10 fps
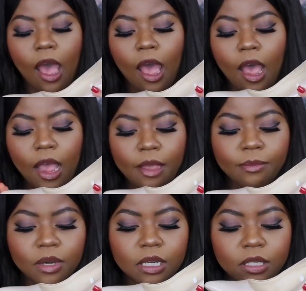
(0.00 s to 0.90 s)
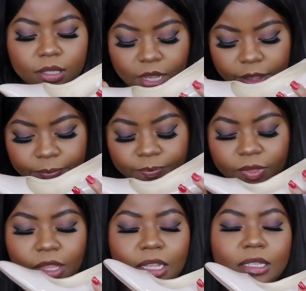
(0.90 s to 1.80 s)
I must say,
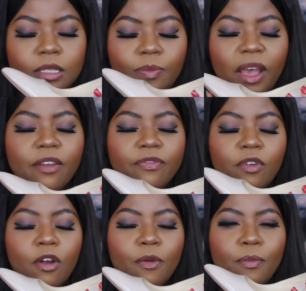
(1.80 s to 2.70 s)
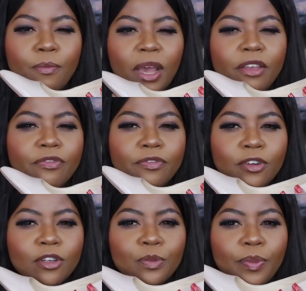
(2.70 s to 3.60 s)
this is by far my
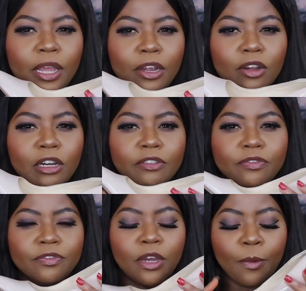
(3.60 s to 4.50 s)
first pair of